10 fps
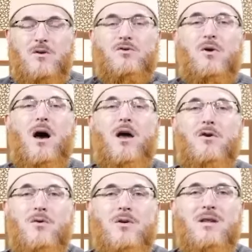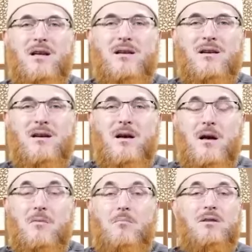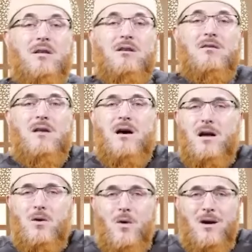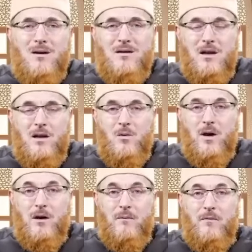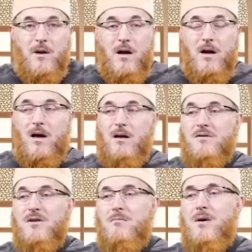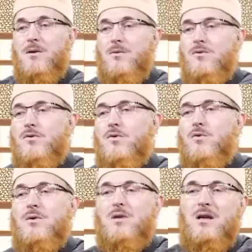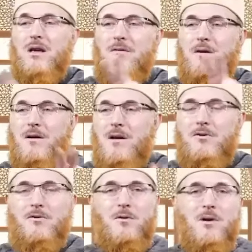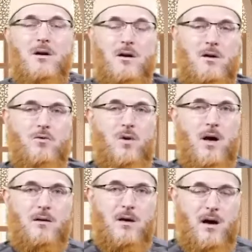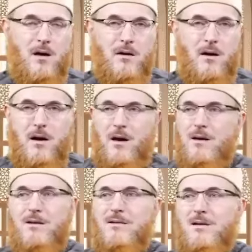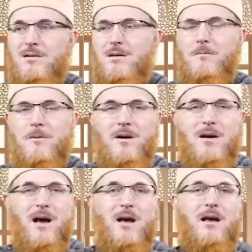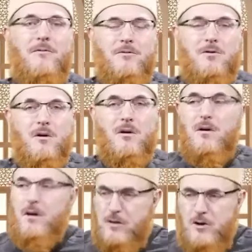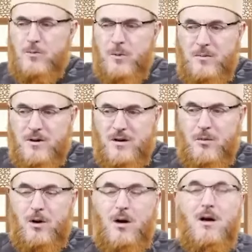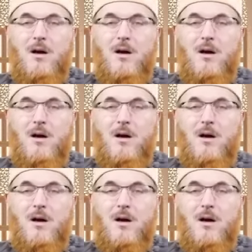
So I know that. But it is not required anyway. And if somebody wants to do it, even not during Eid al-Adha, it's just simply a gift. It is permissible.